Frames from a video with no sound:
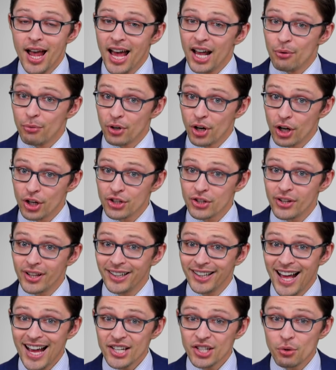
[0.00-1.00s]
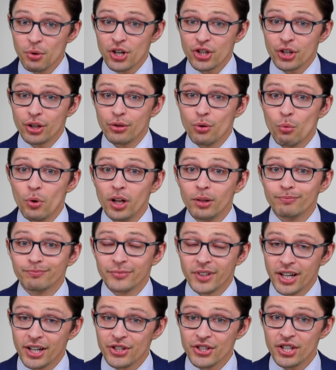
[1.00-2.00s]
And in regards to the last question, well,
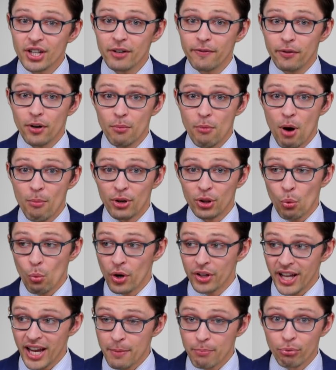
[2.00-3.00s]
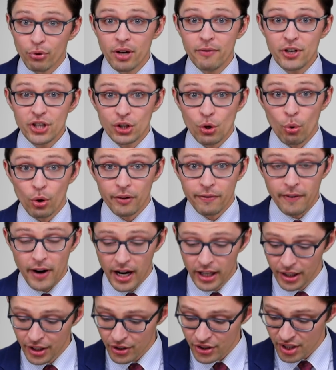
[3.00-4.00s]
consider for a moment what a previous court
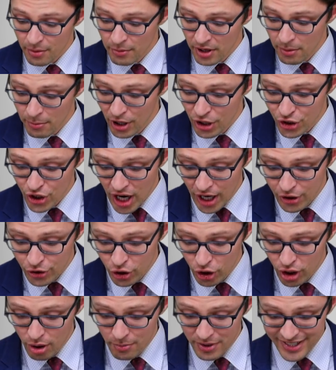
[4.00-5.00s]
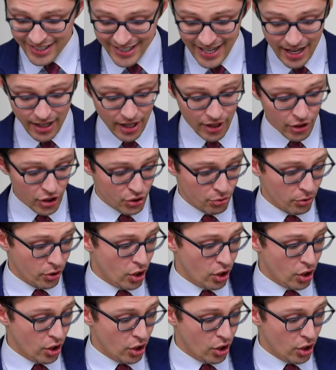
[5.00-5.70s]
filing submitted by John Durham said in this